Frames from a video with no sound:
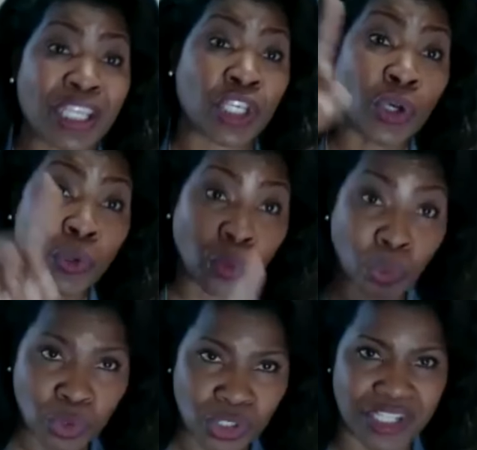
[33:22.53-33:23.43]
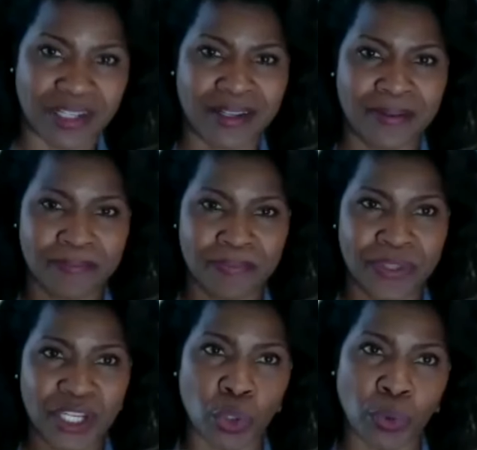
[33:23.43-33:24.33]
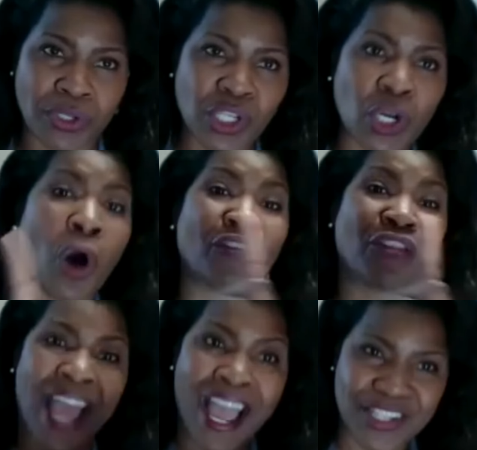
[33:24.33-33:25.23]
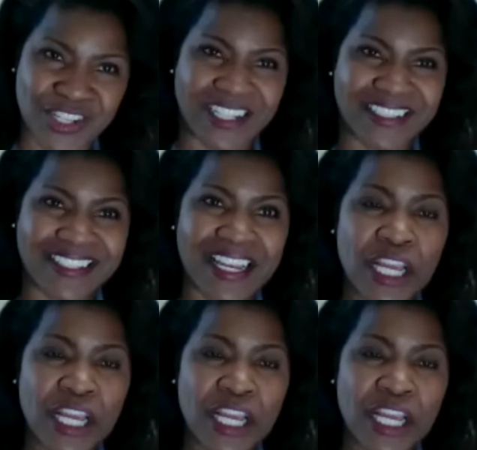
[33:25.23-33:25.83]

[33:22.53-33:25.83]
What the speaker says: used. So there's a call for action.